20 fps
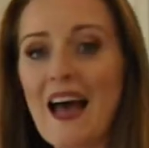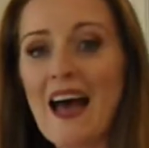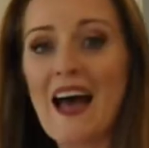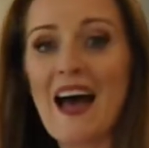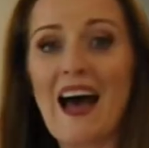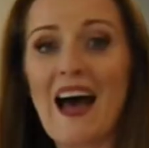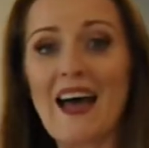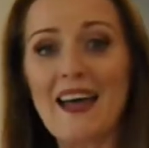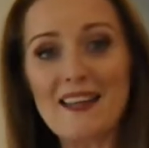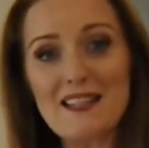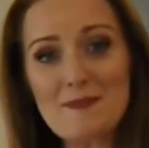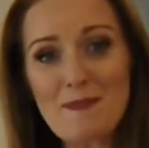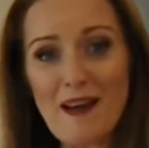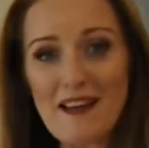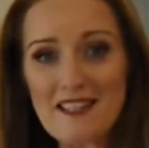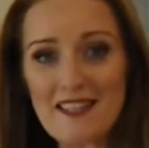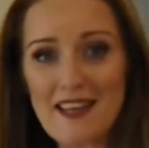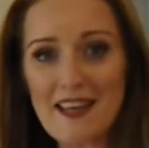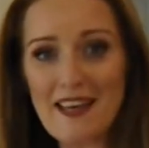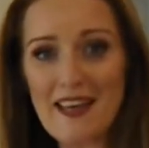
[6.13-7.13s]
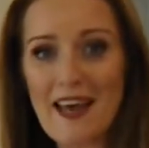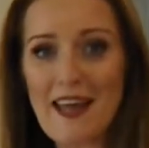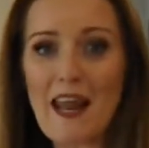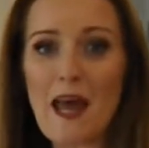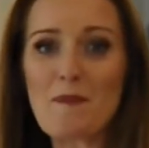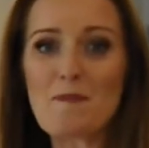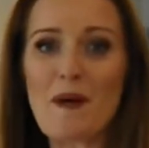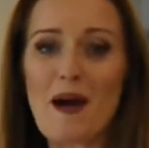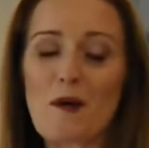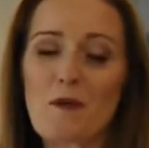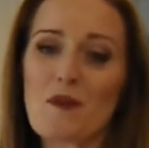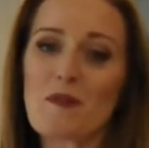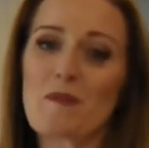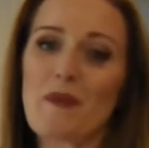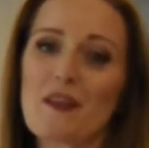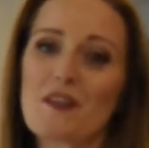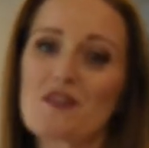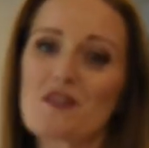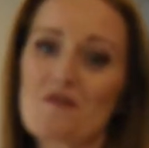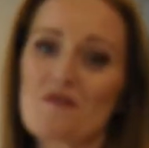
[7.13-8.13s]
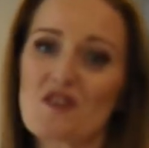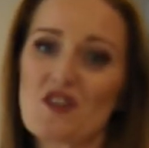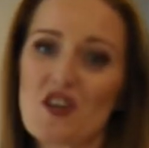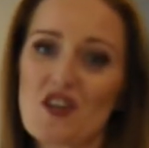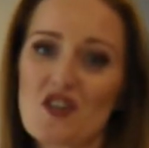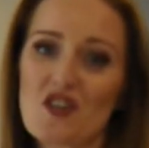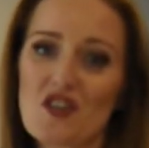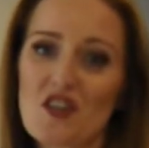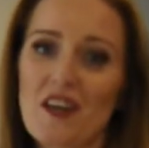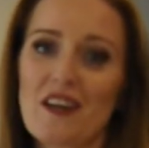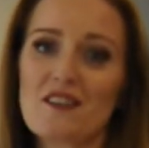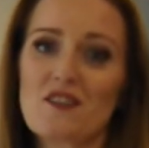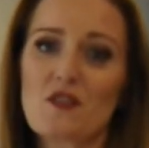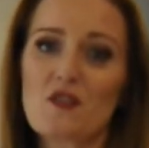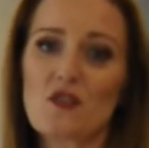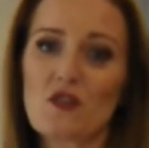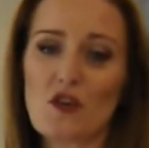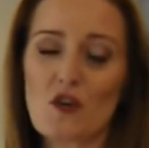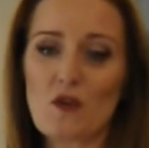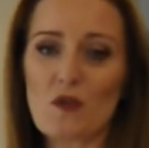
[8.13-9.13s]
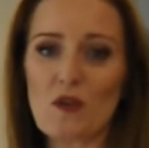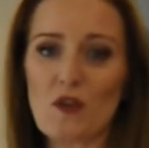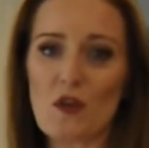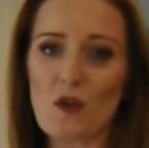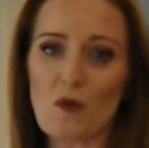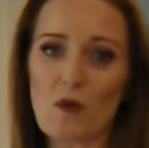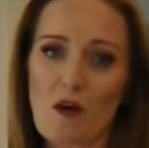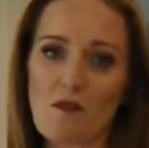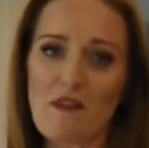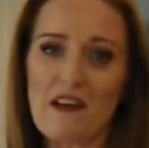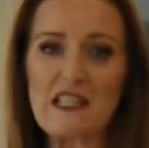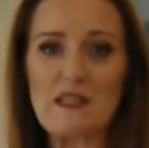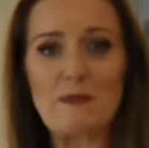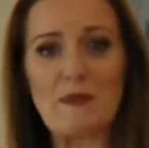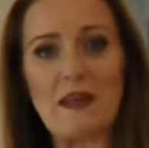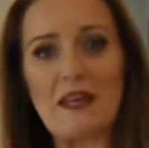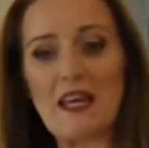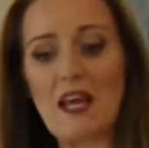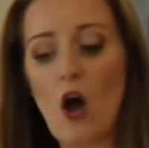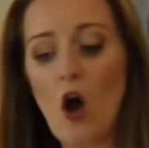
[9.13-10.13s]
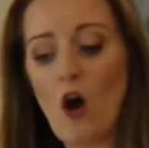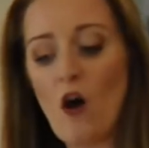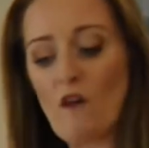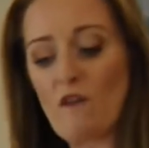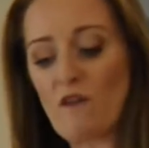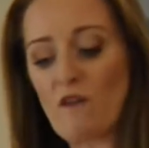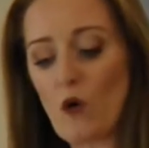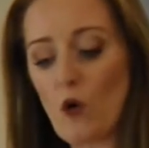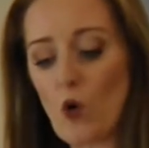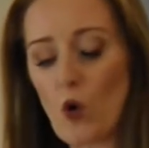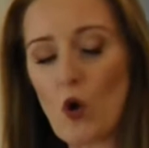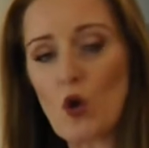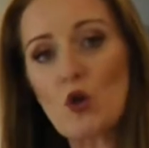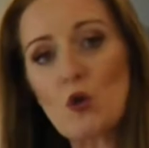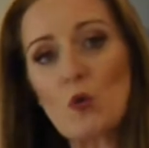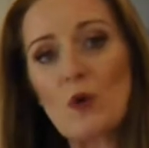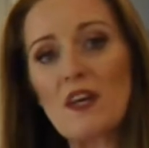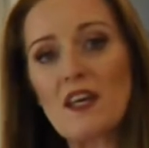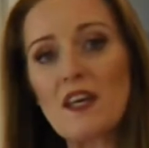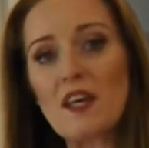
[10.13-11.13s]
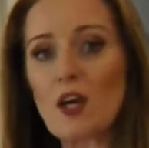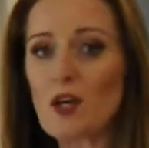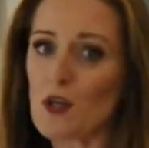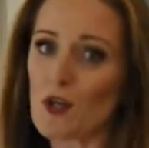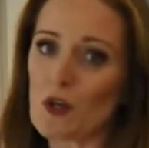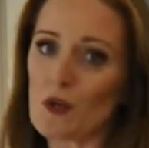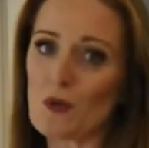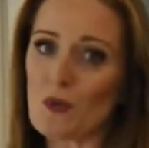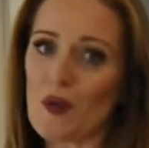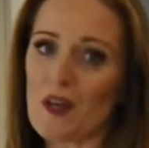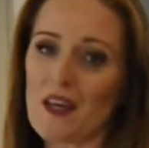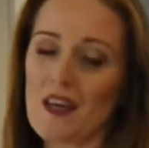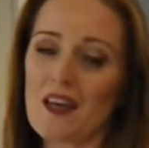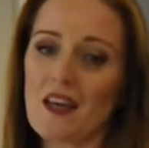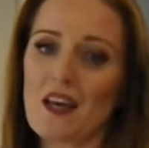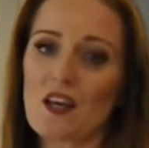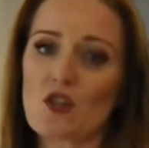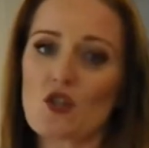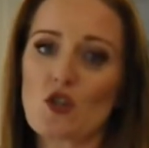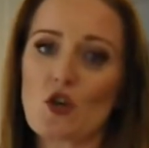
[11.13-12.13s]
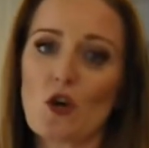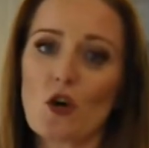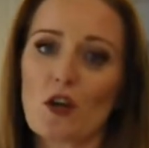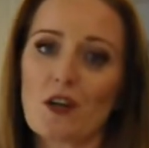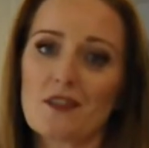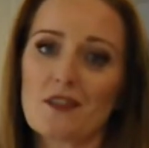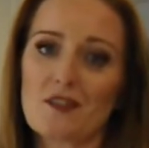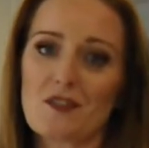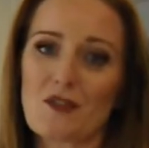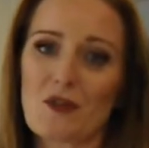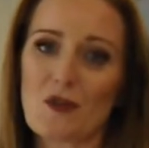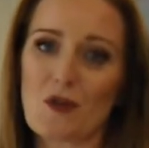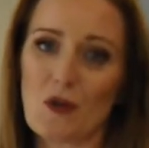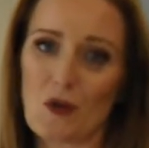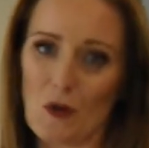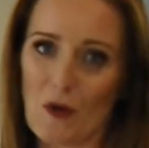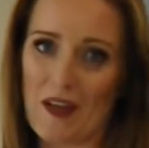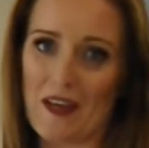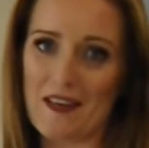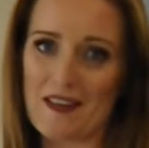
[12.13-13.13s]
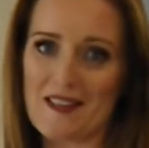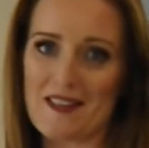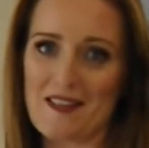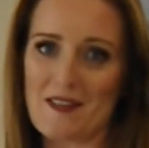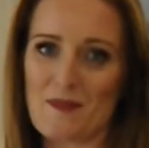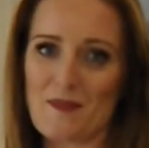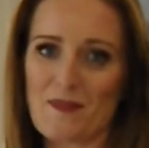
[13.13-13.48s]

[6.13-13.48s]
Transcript: Hi, it's Maddie and I'm back with Pinch of Ginger to show you a recipe for Ooey Gooey Chocolate Cookies.